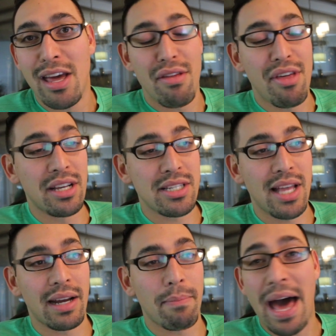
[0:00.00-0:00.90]
Things
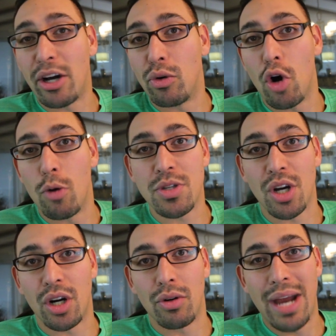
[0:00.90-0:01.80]
like battle ropes
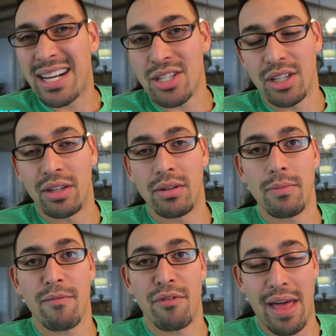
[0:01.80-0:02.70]
are excellent
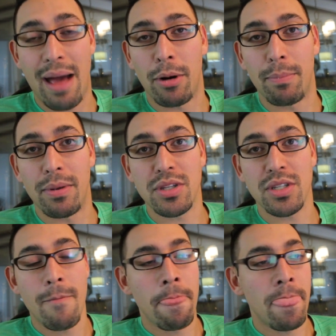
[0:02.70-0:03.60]
for that
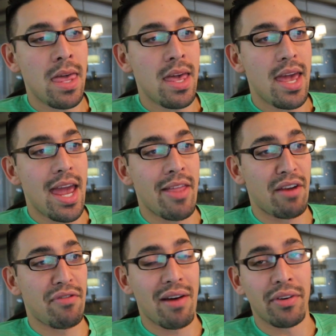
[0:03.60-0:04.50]
purpose. And then
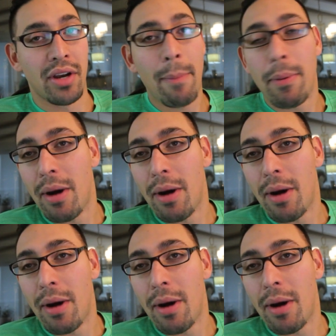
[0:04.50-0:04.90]
if you have an upper